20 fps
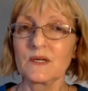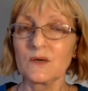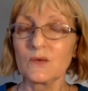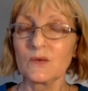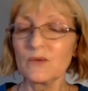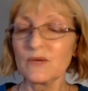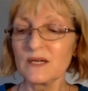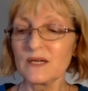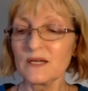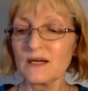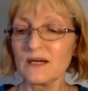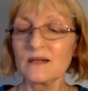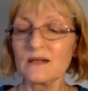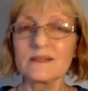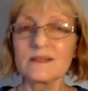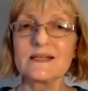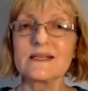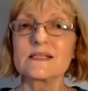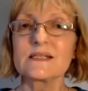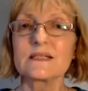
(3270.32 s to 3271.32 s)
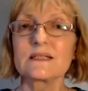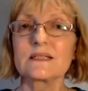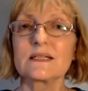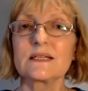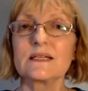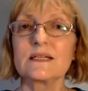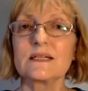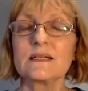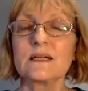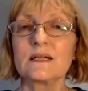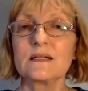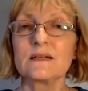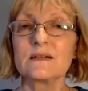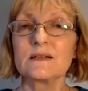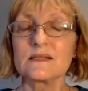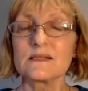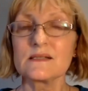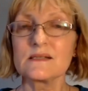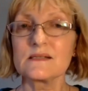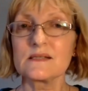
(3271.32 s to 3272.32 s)
We can't easily
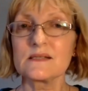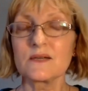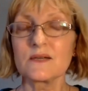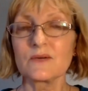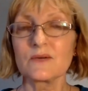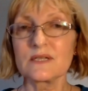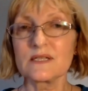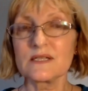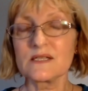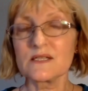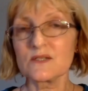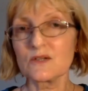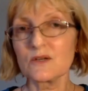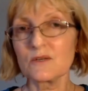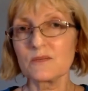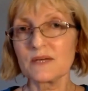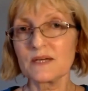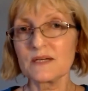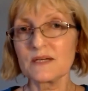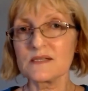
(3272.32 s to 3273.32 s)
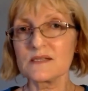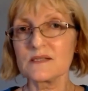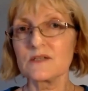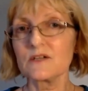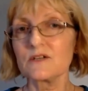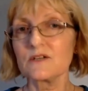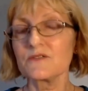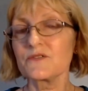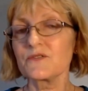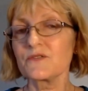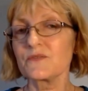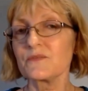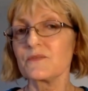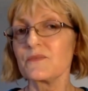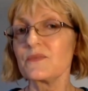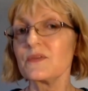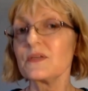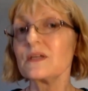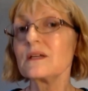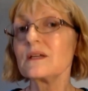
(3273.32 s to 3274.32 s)
necessarily stop ourselves from
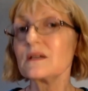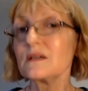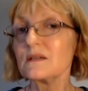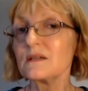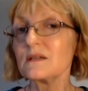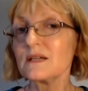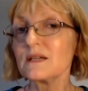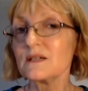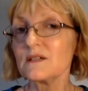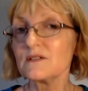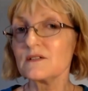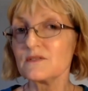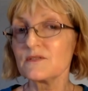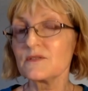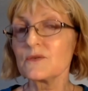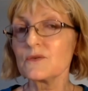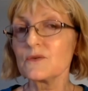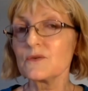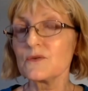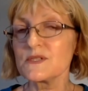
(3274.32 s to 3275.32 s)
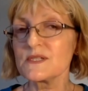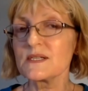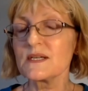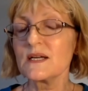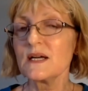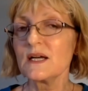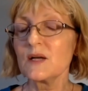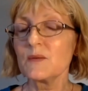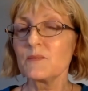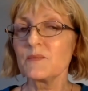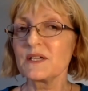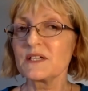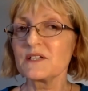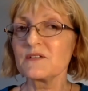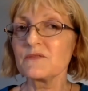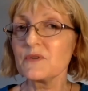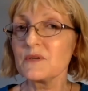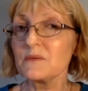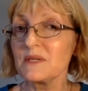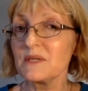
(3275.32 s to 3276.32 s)
thinking negative thoughts, but
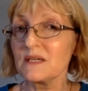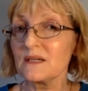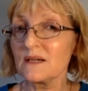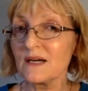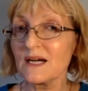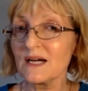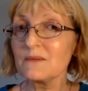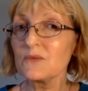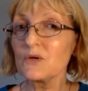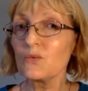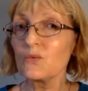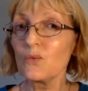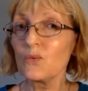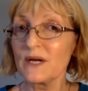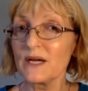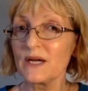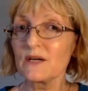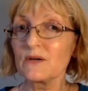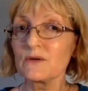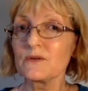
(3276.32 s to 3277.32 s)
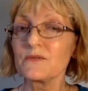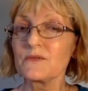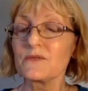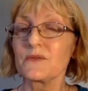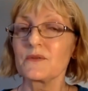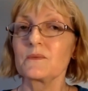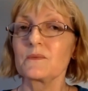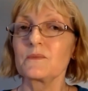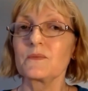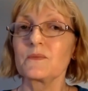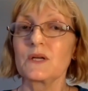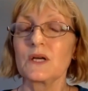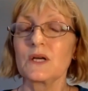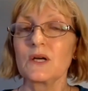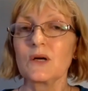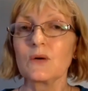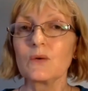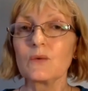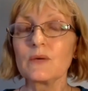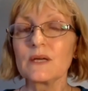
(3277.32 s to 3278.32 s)
if we become aware of them,
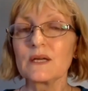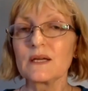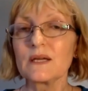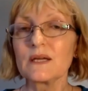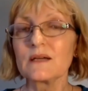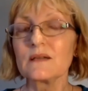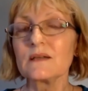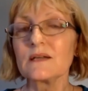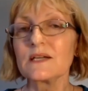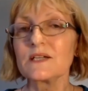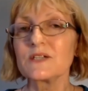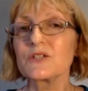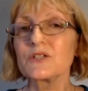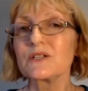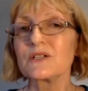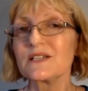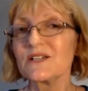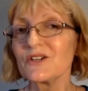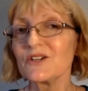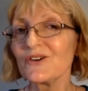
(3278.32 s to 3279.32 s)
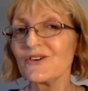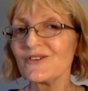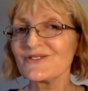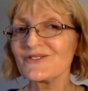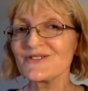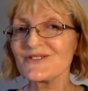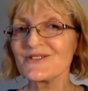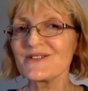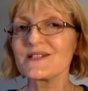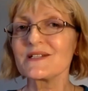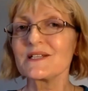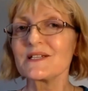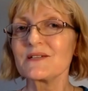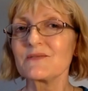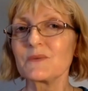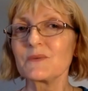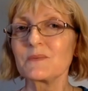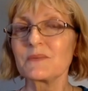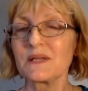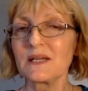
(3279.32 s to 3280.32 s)
we can actually consciously
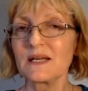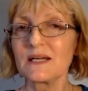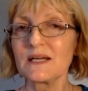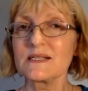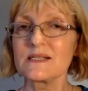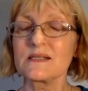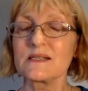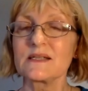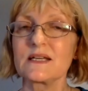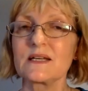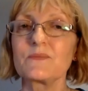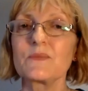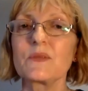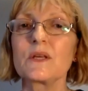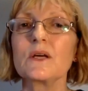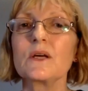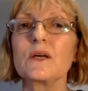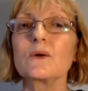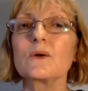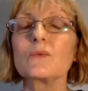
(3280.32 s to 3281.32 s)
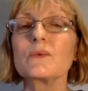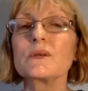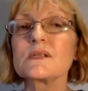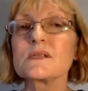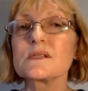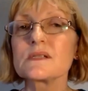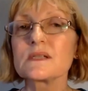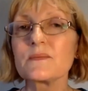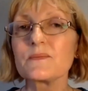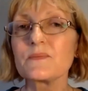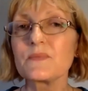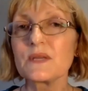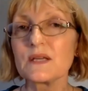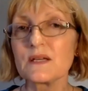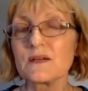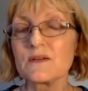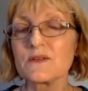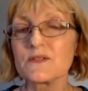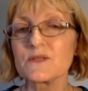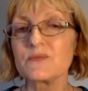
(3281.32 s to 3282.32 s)
replace them with
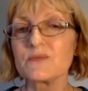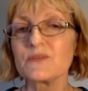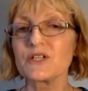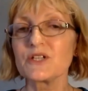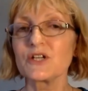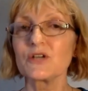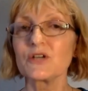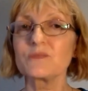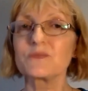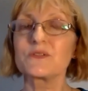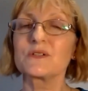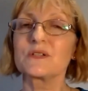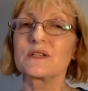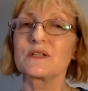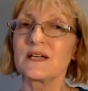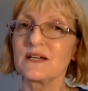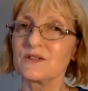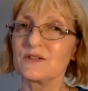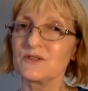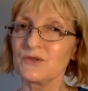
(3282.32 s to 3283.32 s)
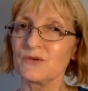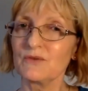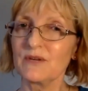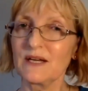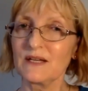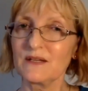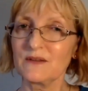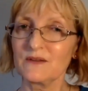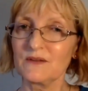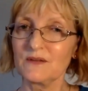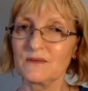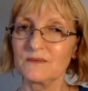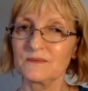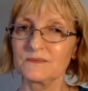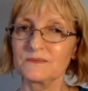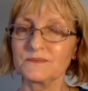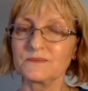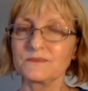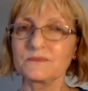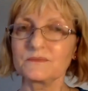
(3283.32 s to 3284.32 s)
something else which helps to counteract
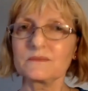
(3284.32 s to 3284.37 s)
them.